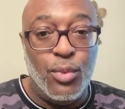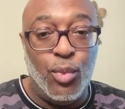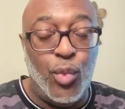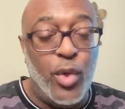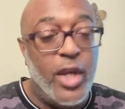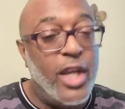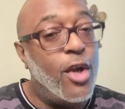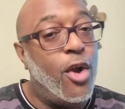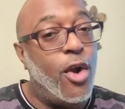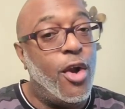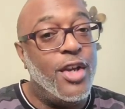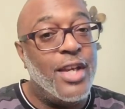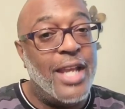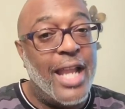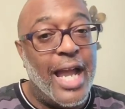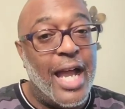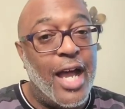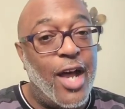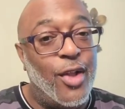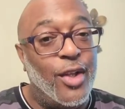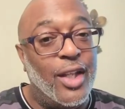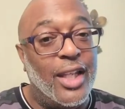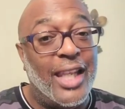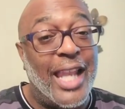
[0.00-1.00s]
We are
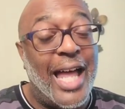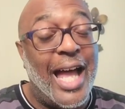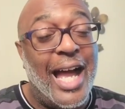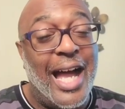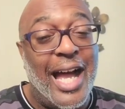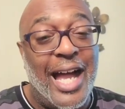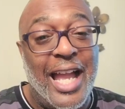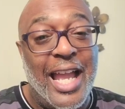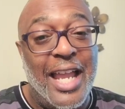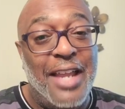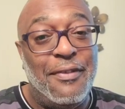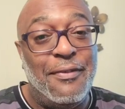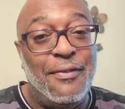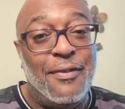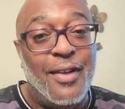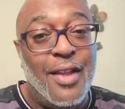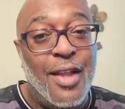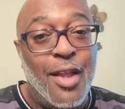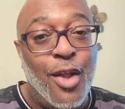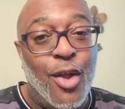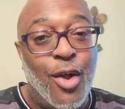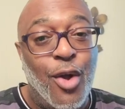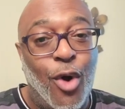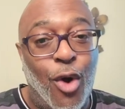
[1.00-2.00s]
now live
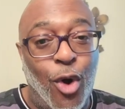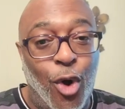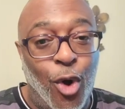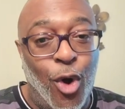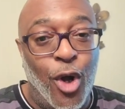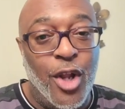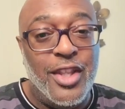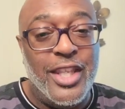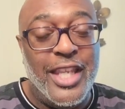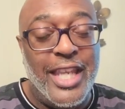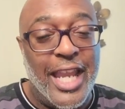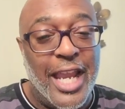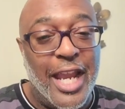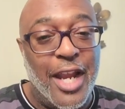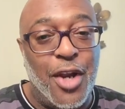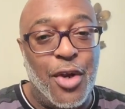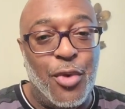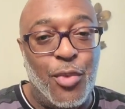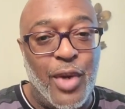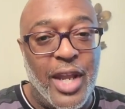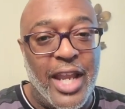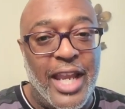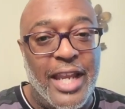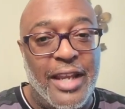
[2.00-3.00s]
on the
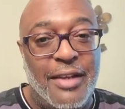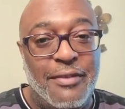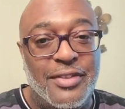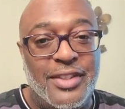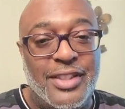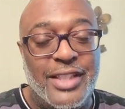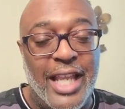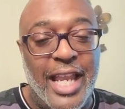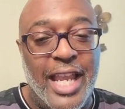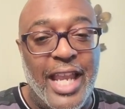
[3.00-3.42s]
airwaves,